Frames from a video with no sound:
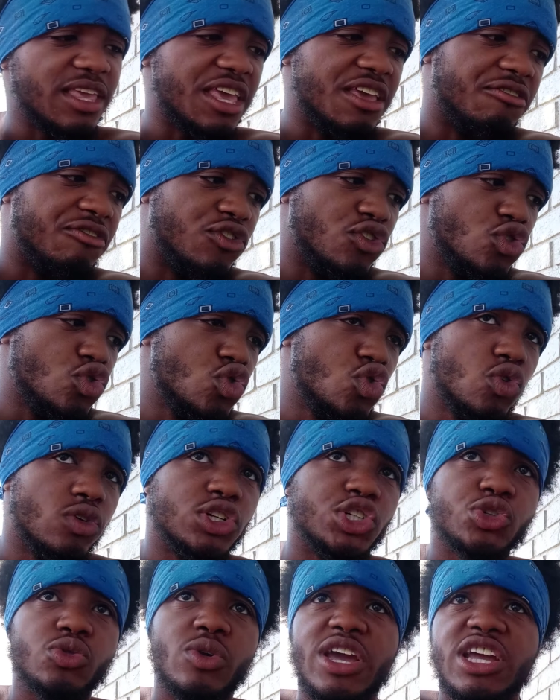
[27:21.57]
If
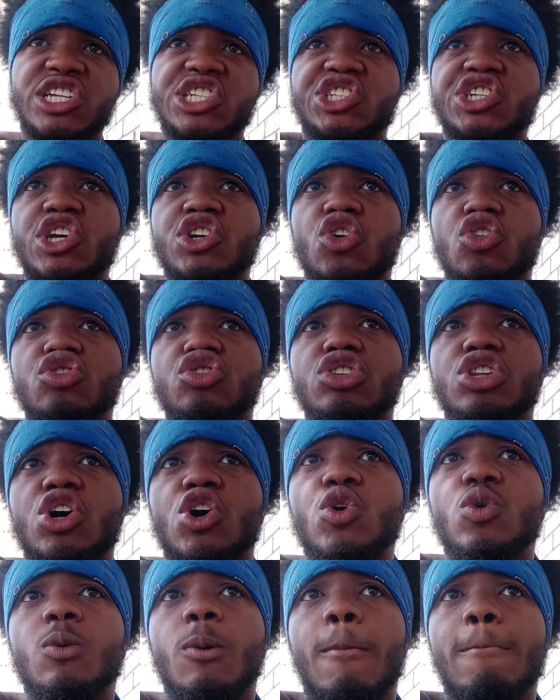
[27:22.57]
you a transgender on the
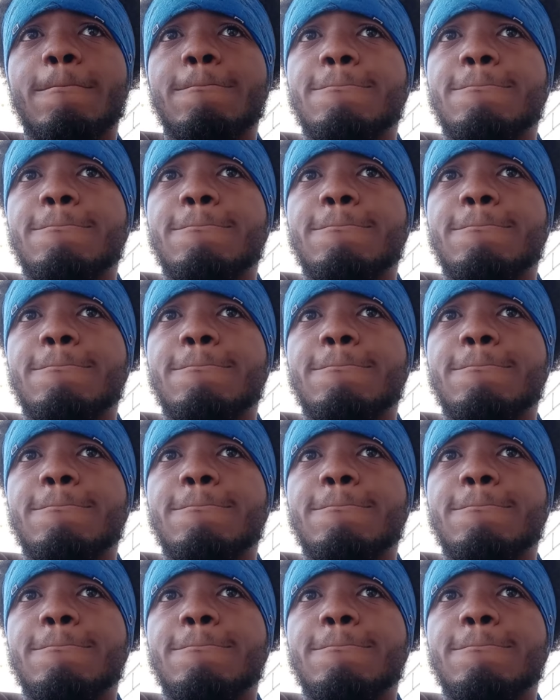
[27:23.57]
low,